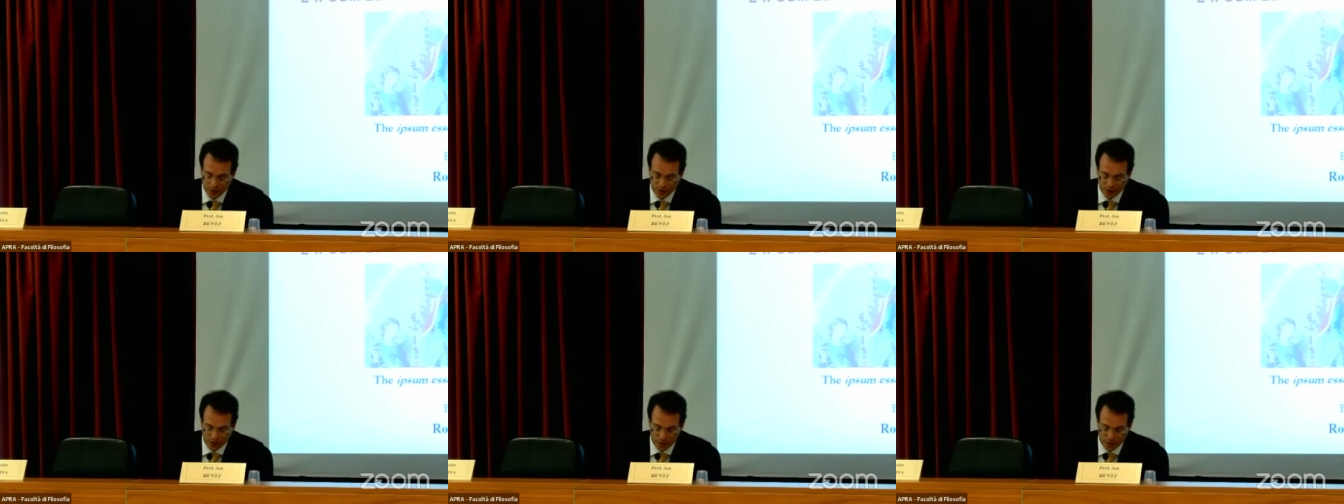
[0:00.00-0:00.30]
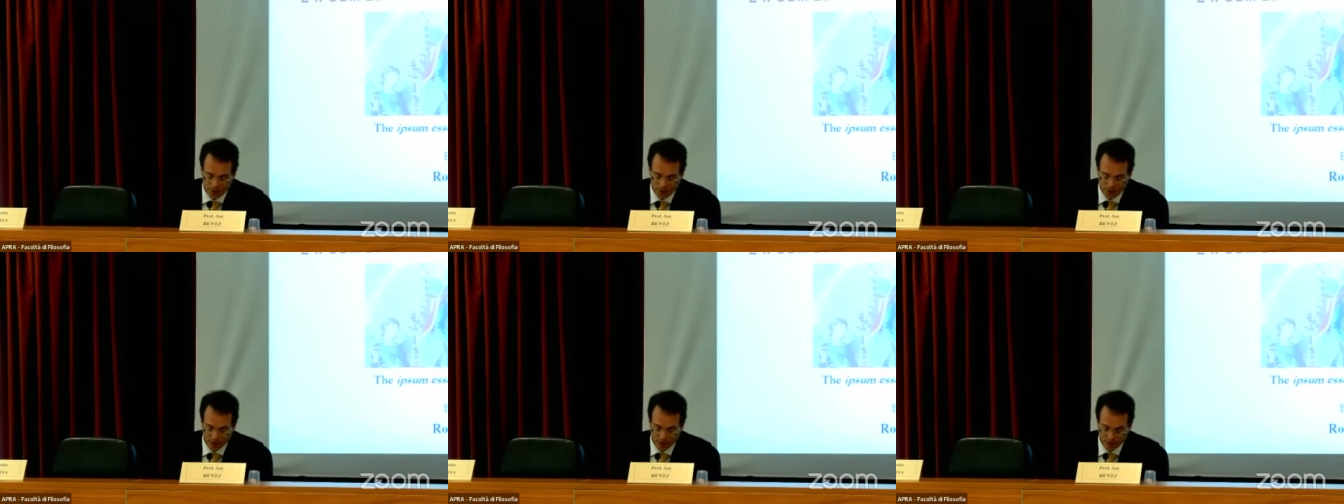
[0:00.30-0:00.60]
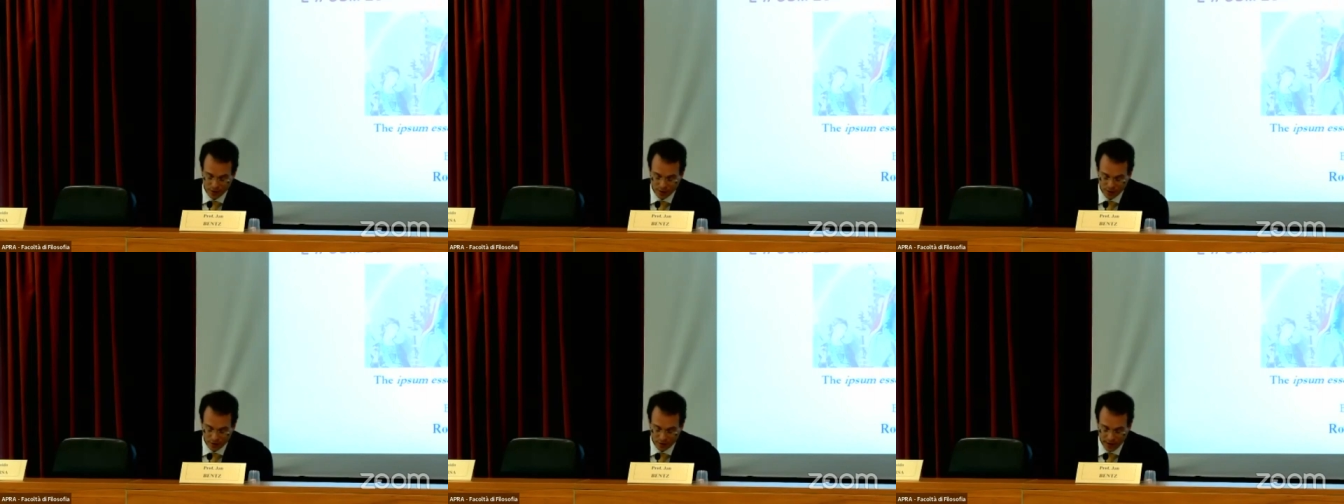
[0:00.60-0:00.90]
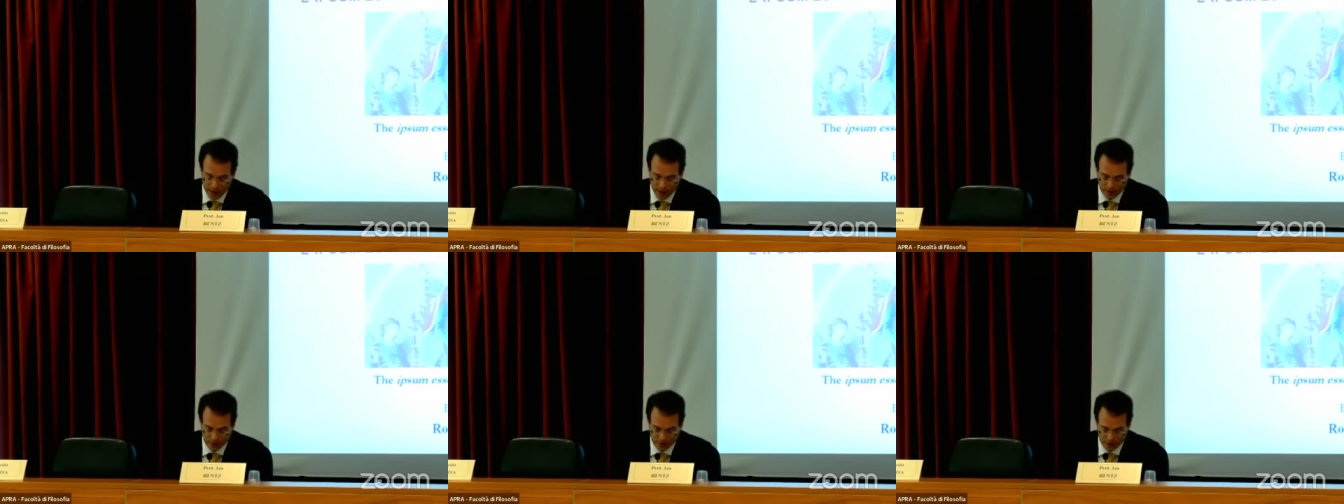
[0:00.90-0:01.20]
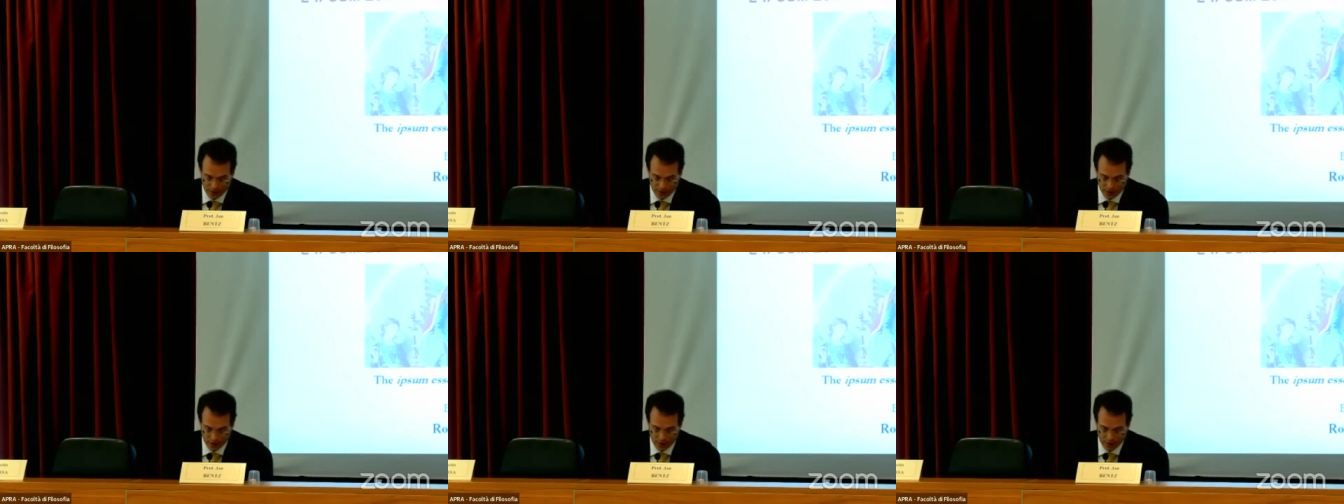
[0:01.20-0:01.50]
creature is only
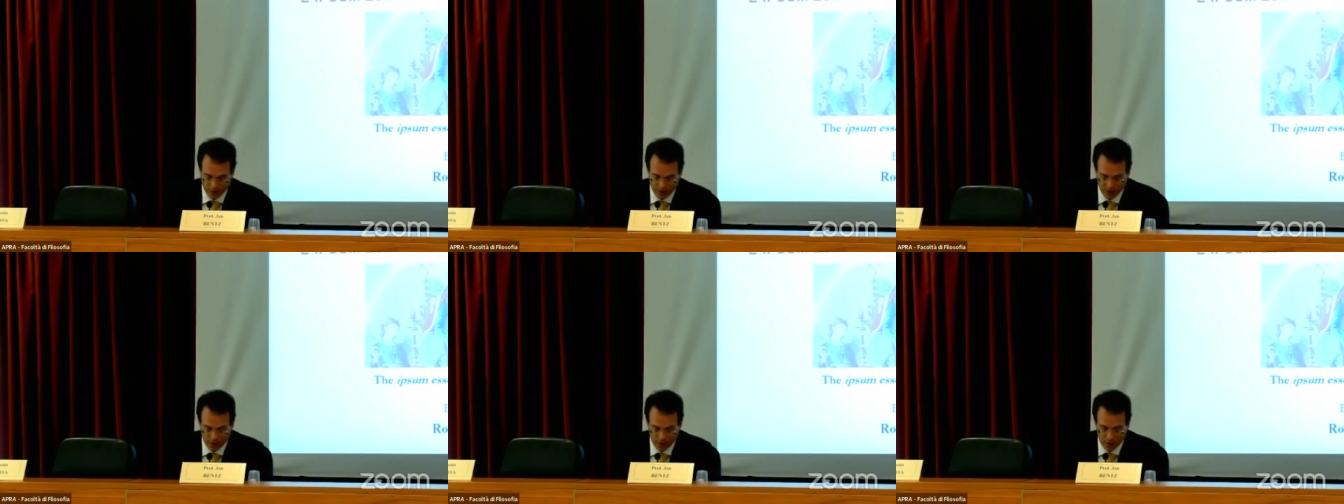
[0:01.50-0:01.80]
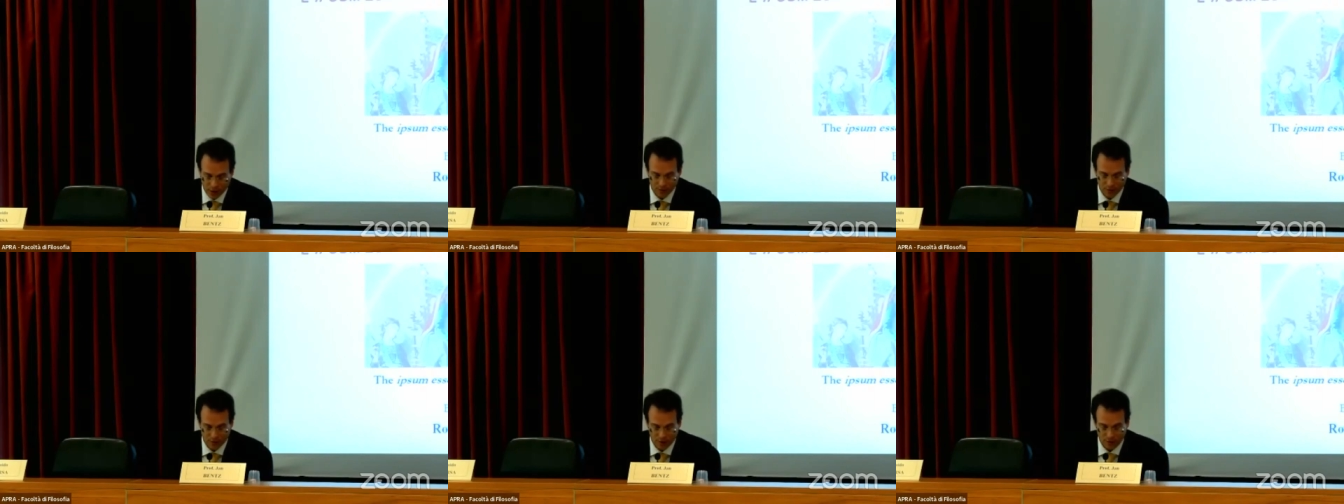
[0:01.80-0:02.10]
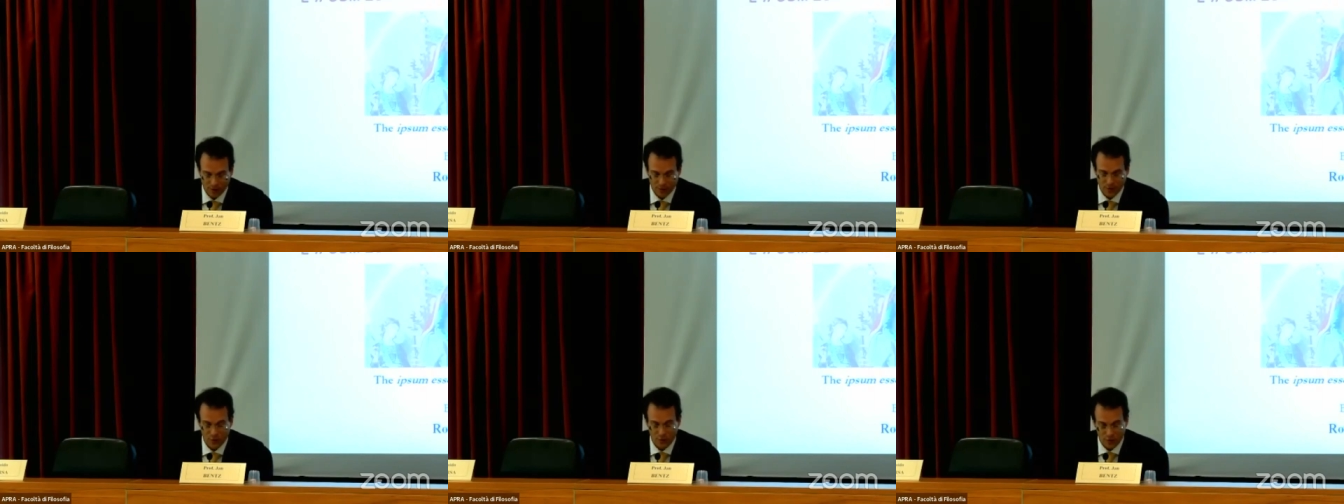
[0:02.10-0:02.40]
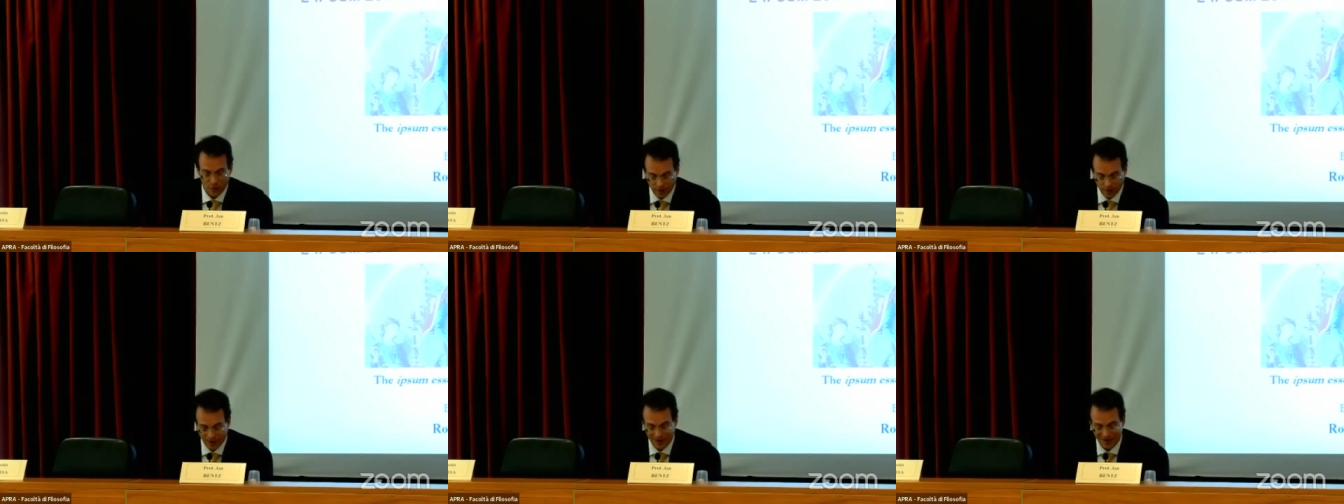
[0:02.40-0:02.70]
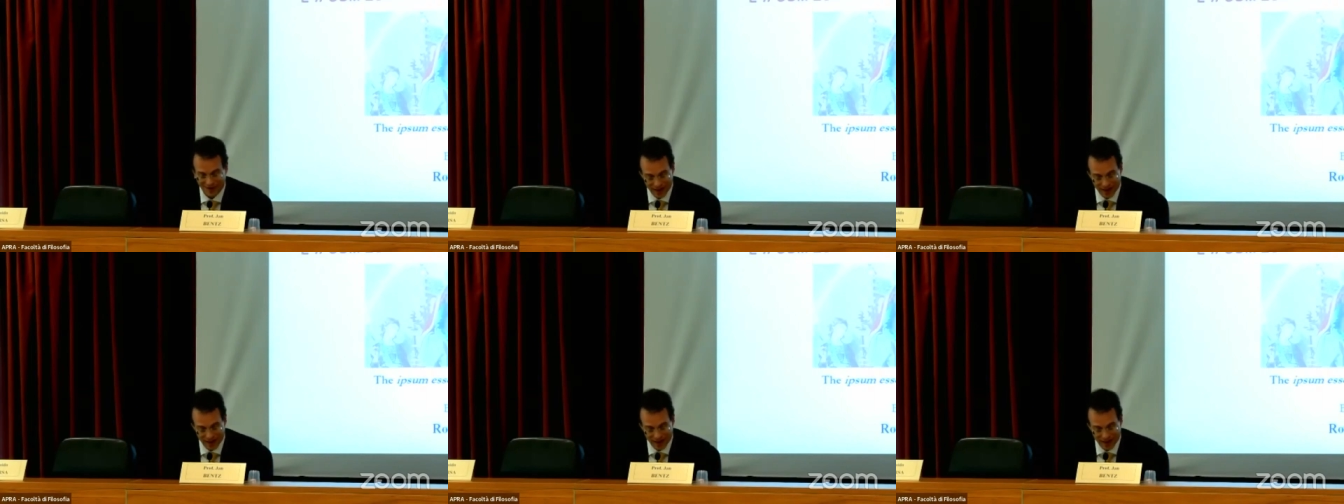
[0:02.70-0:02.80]
understood in terms of the real